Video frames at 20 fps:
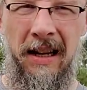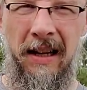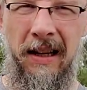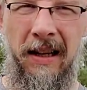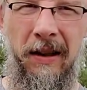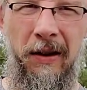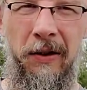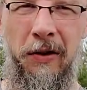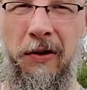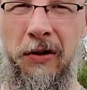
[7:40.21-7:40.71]

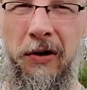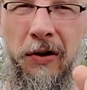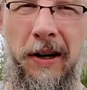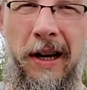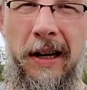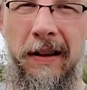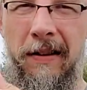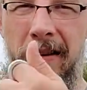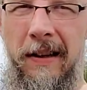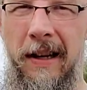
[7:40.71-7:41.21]
You lose your
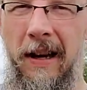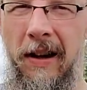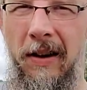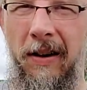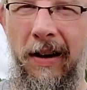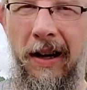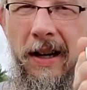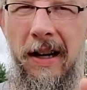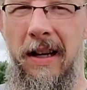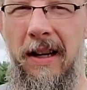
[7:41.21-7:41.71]

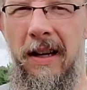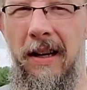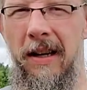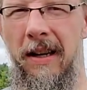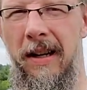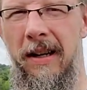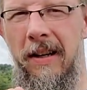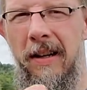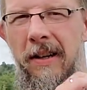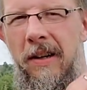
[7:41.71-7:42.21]
dexterity,
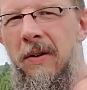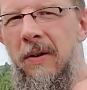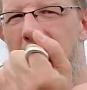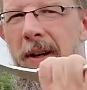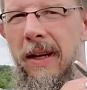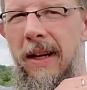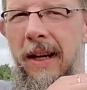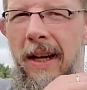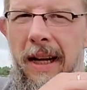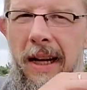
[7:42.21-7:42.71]
you don't
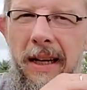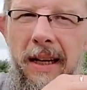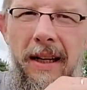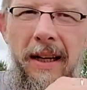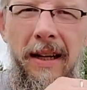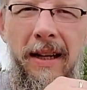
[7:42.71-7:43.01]
get,